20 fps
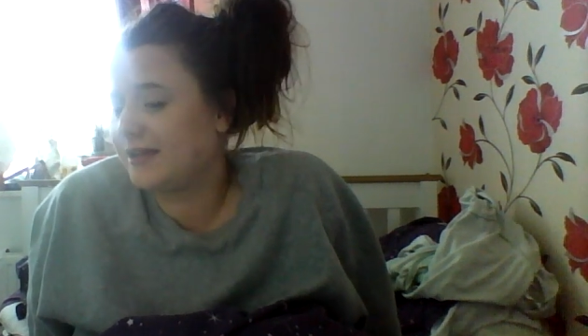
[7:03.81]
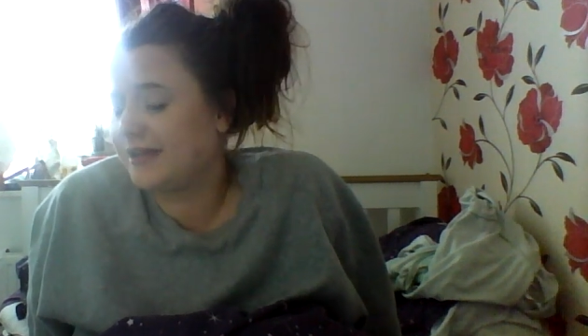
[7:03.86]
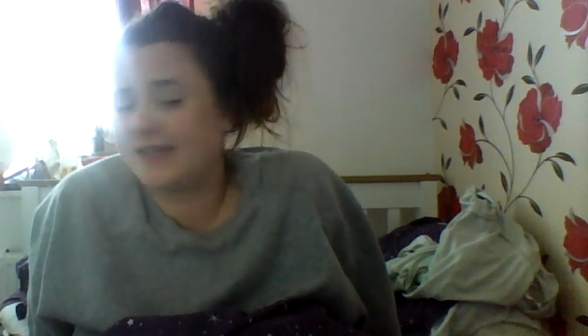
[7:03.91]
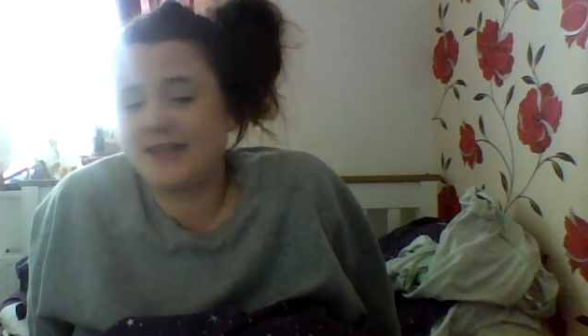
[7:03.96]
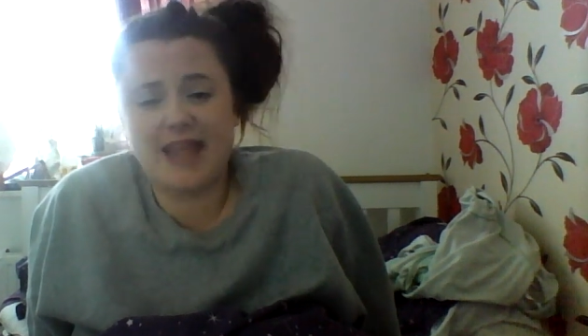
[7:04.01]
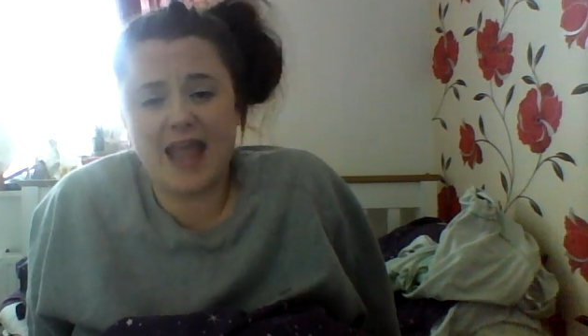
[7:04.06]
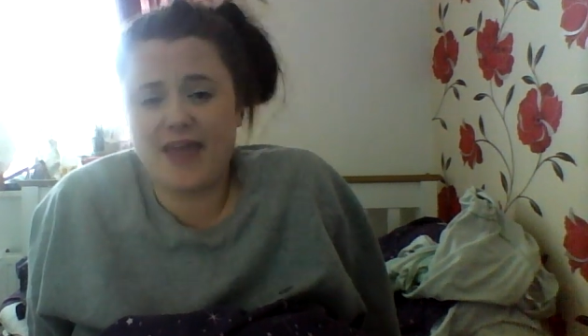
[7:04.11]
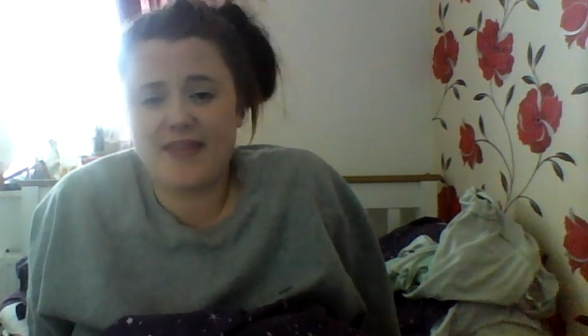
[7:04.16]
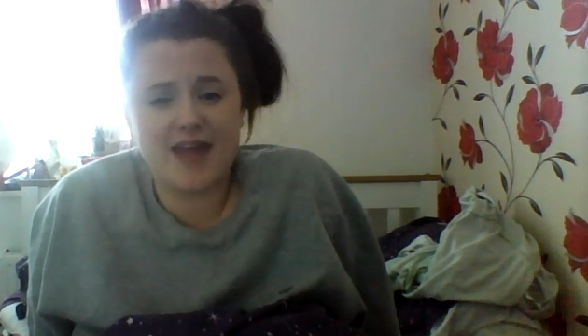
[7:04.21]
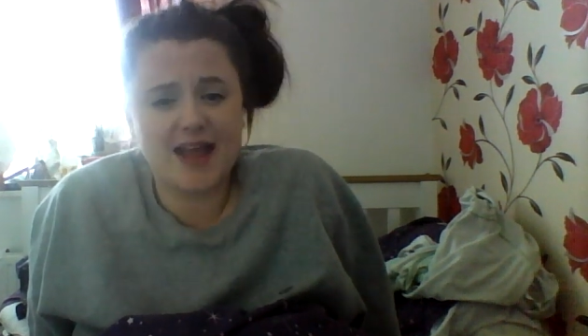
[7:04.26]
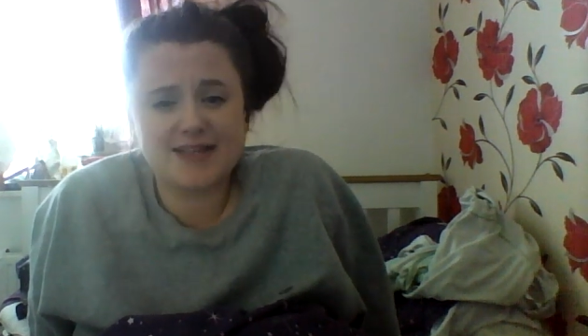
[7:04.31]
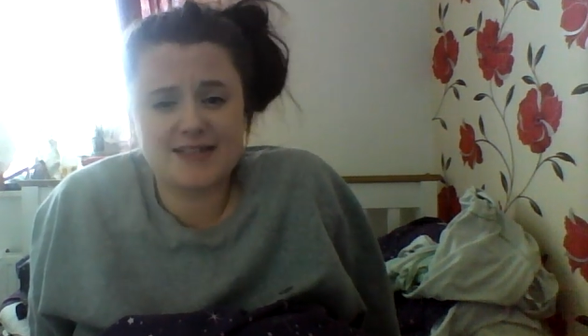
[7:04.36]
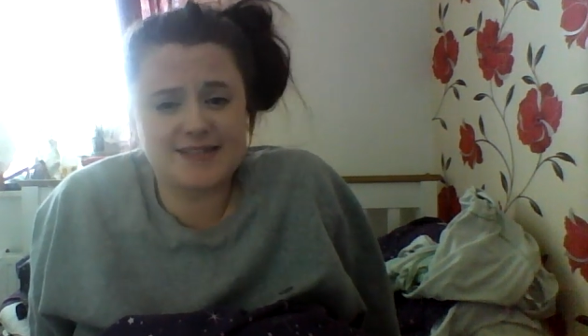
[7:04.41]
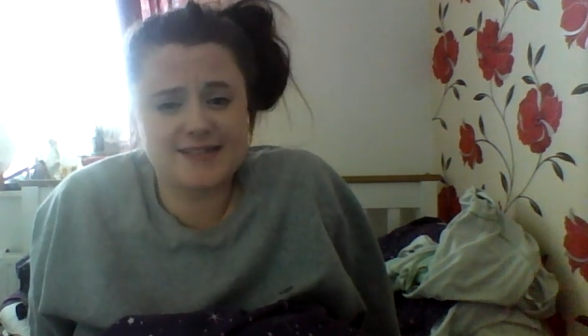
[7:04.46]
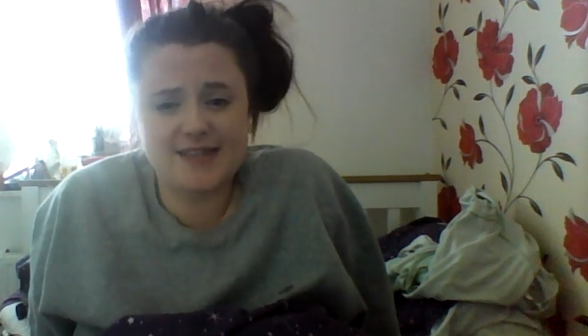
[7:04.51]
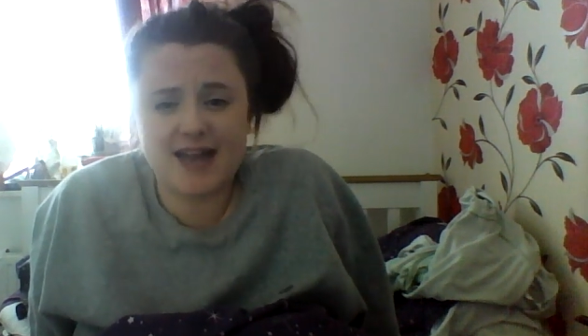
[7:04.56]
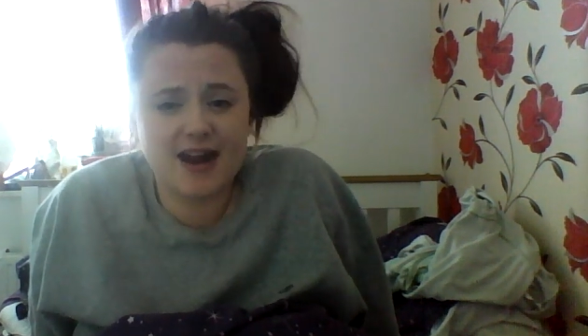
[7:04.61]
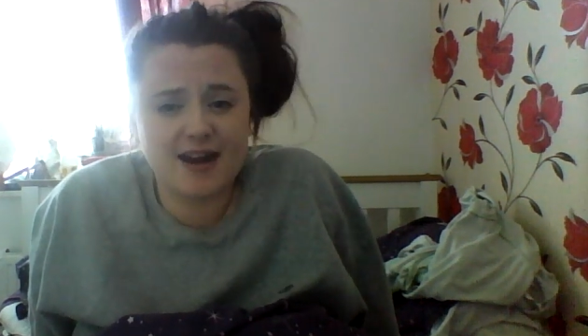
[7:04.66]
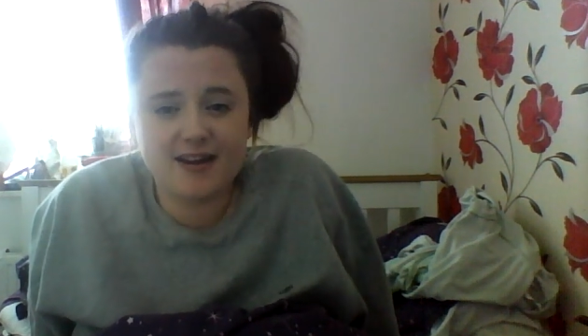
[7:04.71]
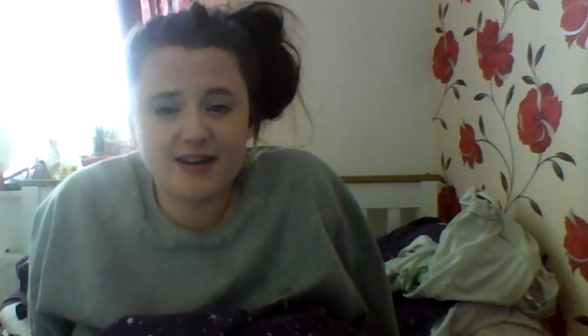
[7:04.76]
get that
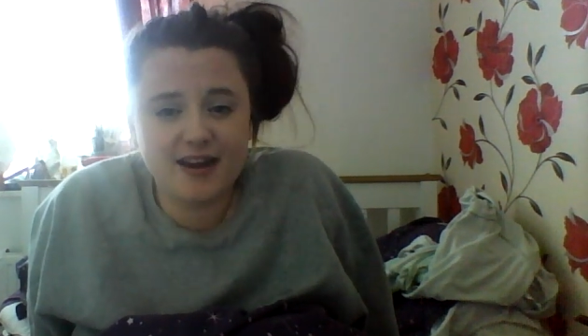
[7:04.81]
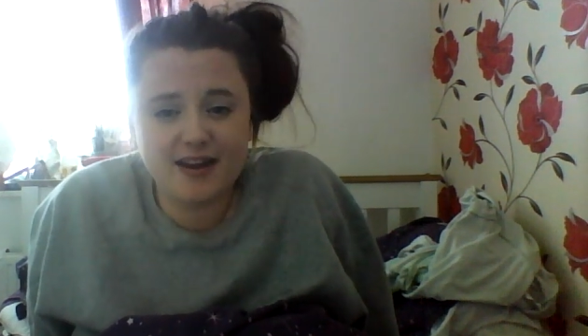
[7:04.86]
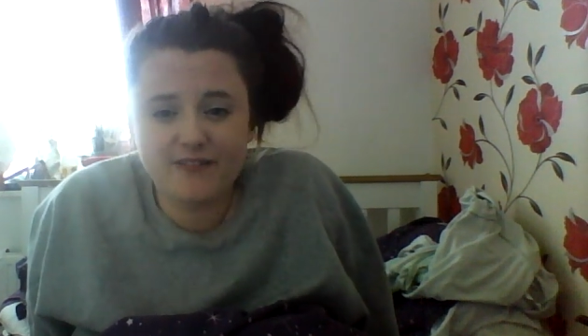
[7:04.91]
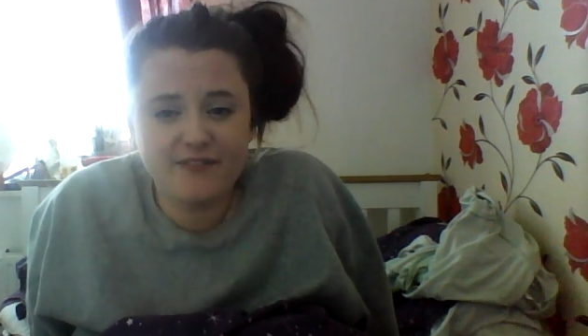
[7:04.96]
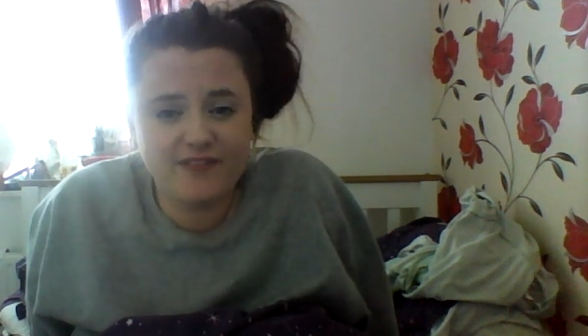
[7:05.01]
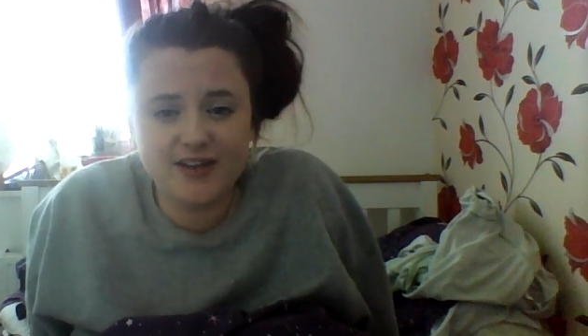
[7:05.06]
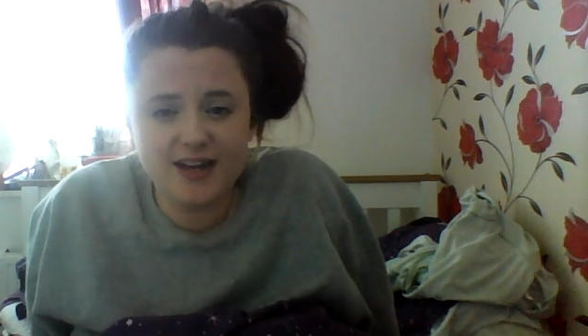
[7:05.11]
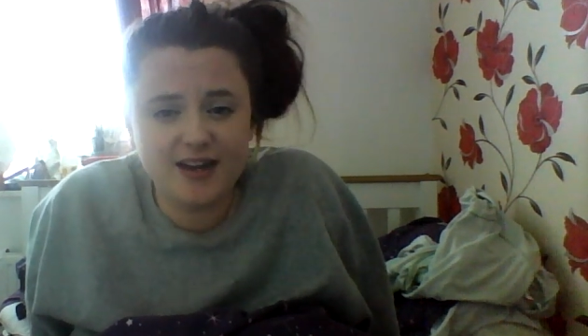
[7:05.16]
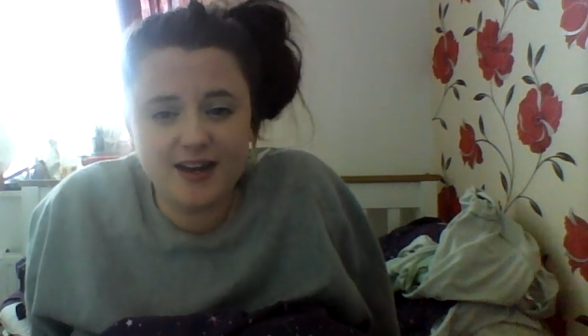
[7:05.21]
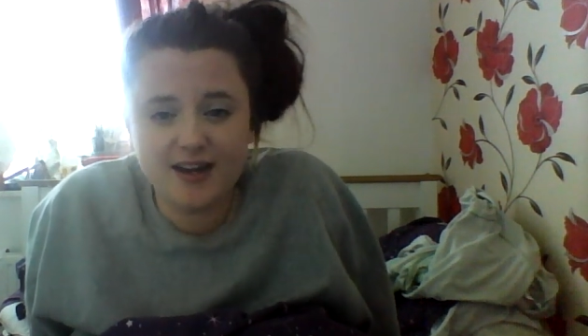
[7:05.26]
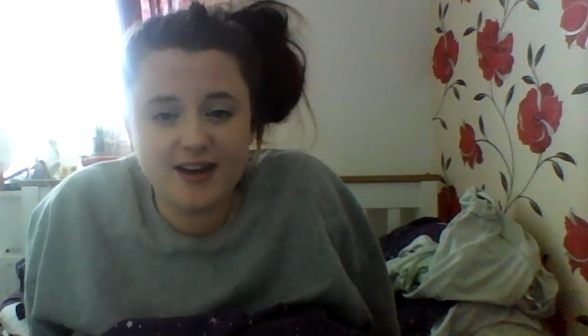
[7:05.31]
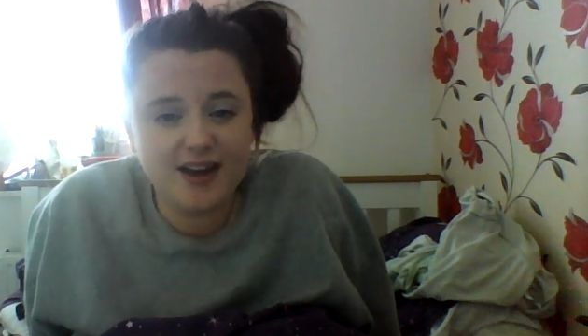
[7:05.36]
Saturday feeling